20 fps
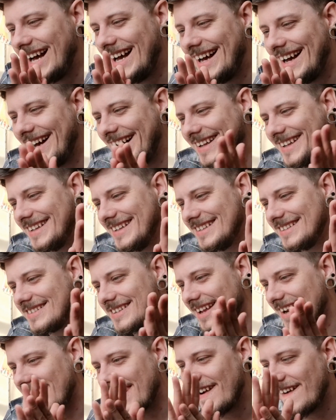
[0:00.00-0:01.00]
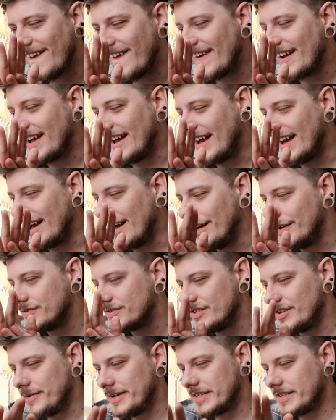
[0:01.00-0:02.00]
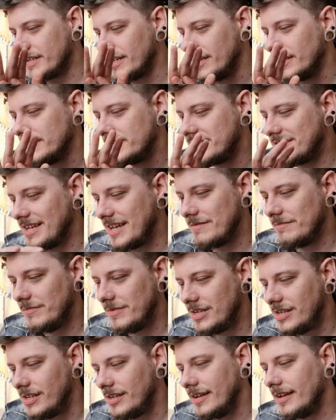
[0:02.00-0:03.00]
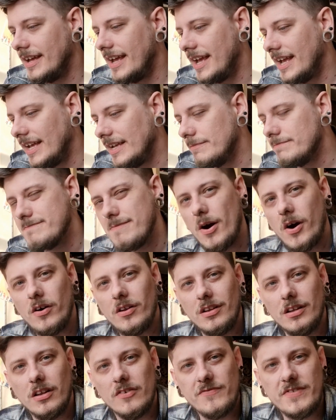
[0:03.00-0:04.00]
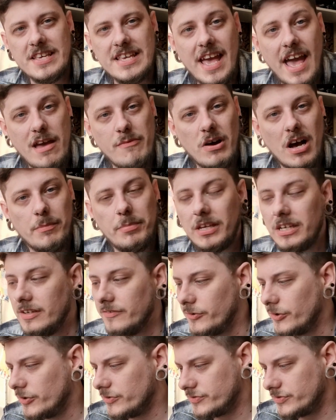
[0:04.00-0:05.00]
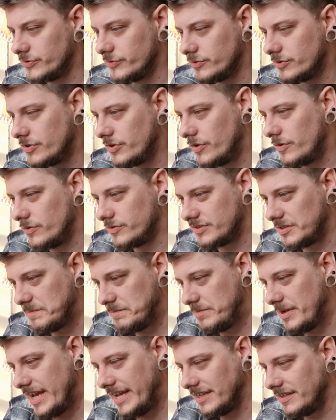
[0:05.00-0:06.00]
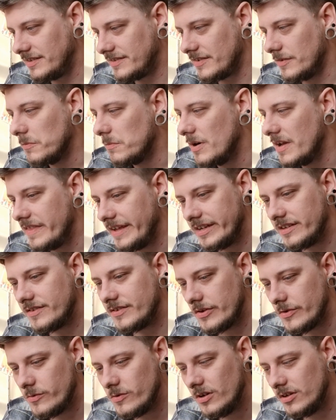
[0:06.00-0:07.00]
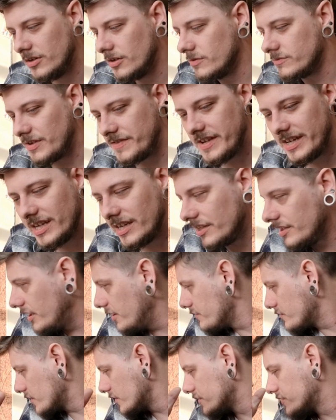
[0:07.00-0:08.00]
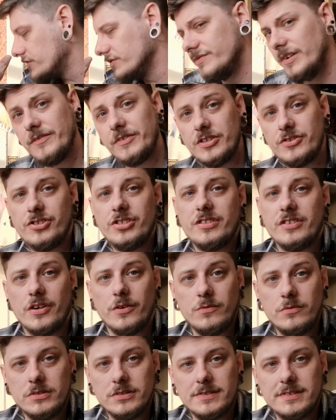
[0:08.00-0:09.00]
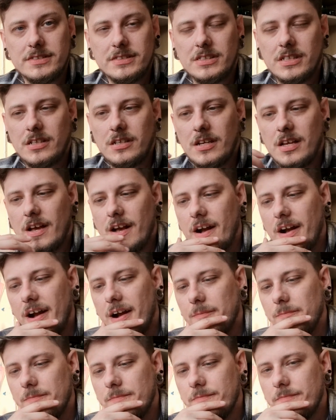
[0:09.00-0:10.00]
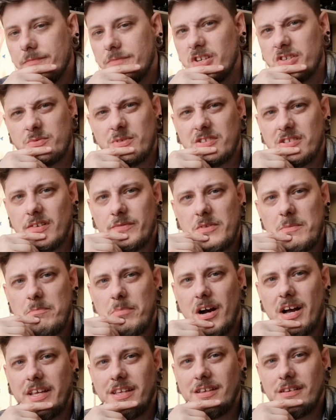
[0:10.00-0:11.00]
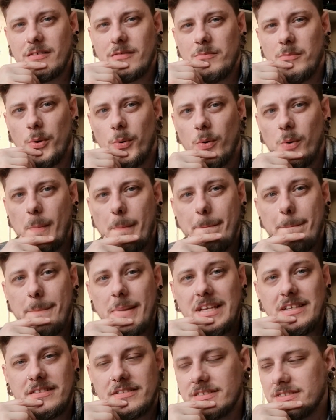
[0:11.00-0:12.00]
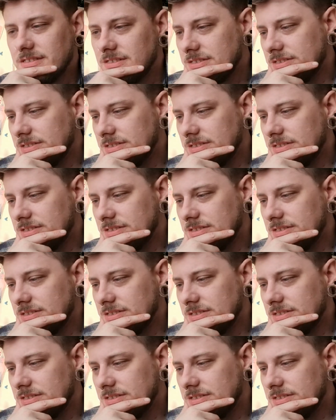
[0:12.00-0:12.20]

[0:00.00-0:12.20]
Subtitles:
and Stuart sent me a bottle of the MRP Rosso Corsa paint with it too, which I think I'm going to use on the 250 GTO, just so I don't have to buy more paint.